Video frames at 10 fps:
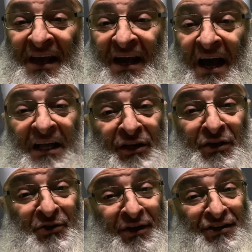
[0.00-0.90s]
And I
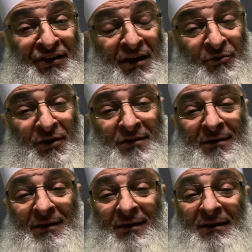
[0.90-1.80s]
took a shower
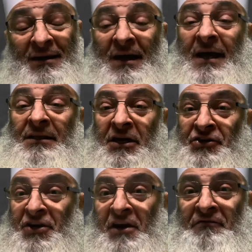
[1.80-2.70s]
and I
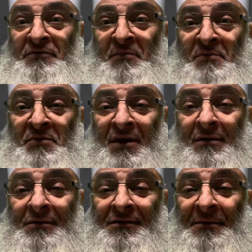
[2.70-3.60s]
shaved my
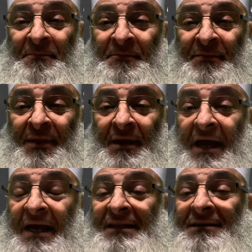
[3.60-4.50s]
beard
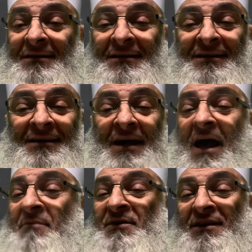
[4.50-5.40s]
and
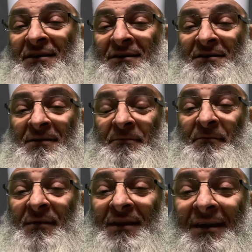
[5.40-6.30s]
I'm here.
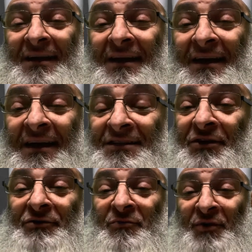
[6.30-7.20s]
He said
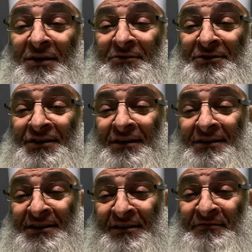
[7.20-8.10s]
to him, why you
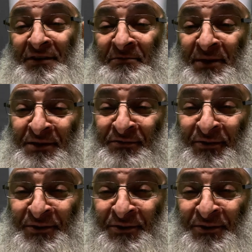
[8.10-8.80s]
shaved your beard for?